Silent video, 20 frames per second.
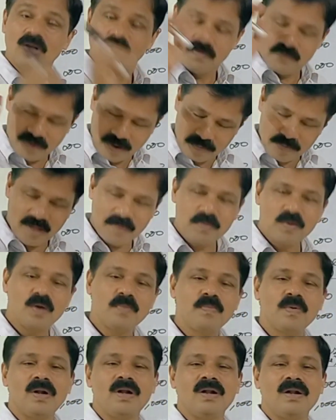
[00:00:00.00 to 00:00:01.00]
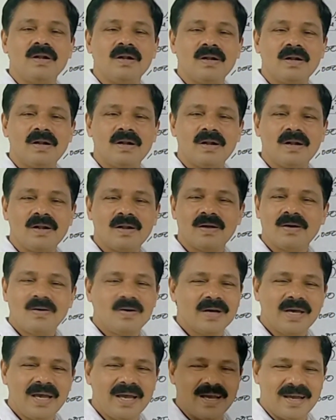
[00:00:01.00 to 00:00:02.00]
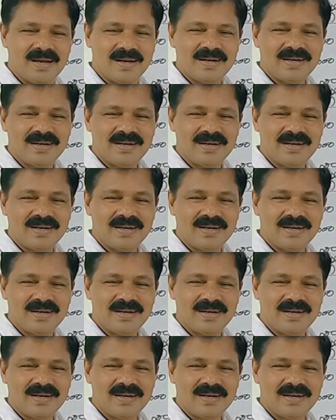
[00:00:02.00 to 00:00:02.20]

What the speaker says: from the people. Okay,